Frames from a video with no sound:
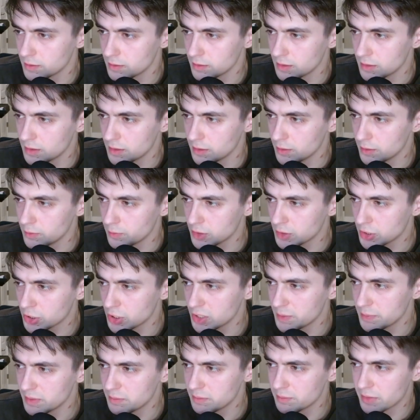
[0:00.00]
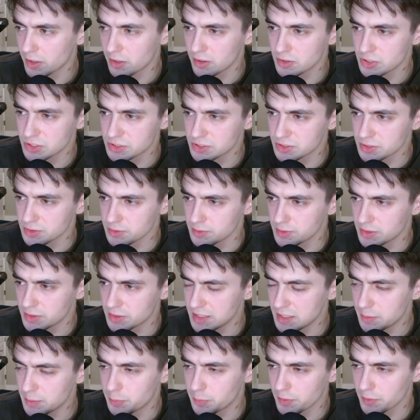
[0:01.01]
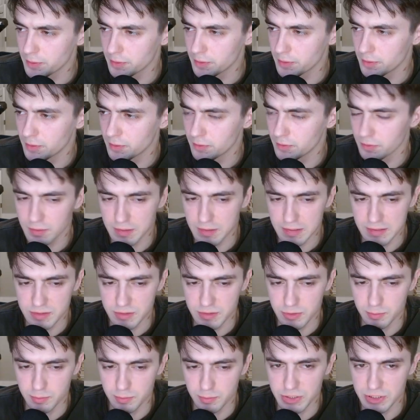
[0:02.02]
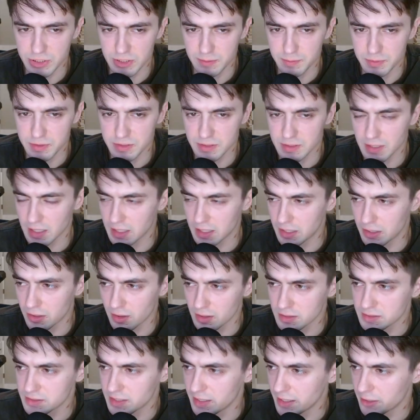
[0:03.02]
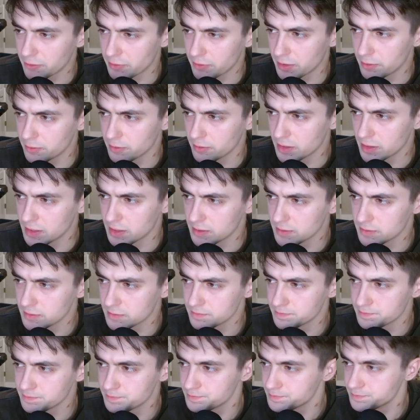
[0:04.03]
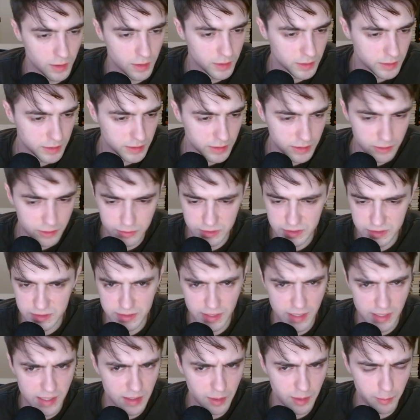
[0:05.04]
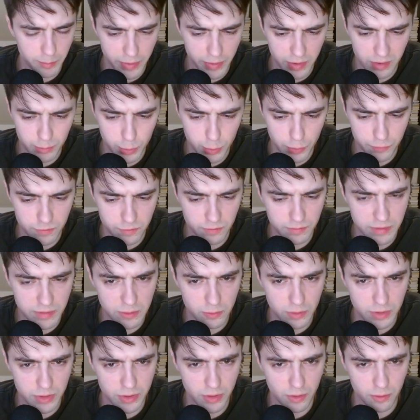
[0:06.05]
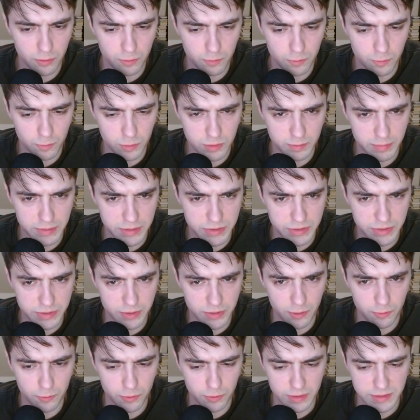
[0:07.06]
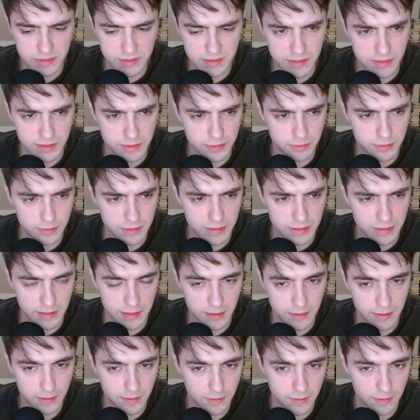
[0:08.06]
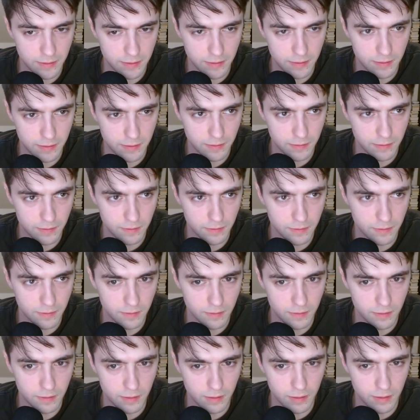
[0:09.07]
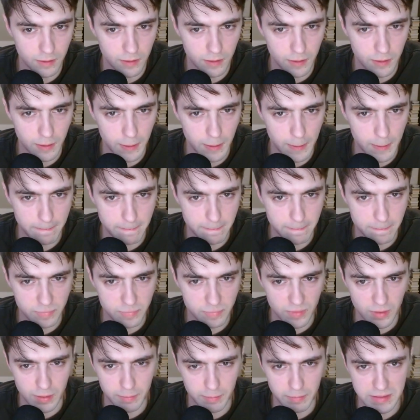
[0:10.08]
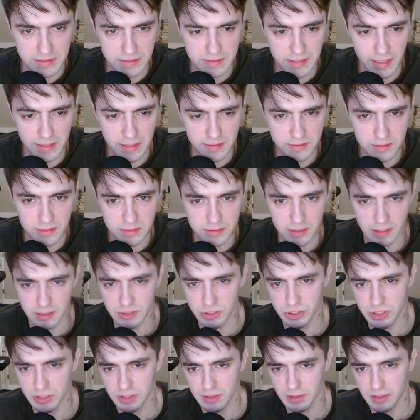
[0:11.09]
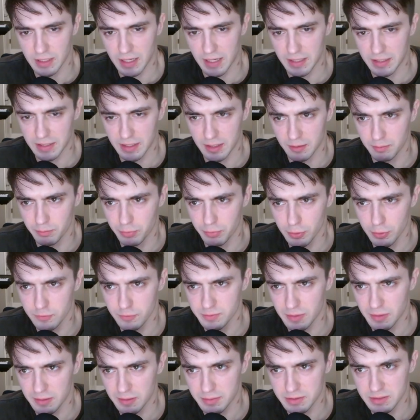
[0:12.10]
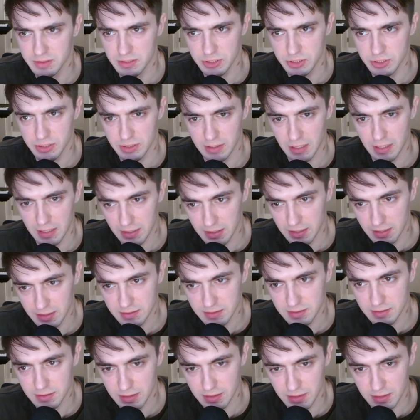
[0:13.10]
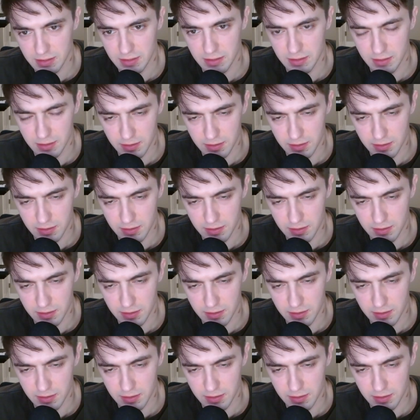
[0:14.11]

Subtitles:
it could have been better just to keep these two bishops and not take right away. He was saying a better move for me would be to go rook c3. It maintains the tension and it improves my position, and it is it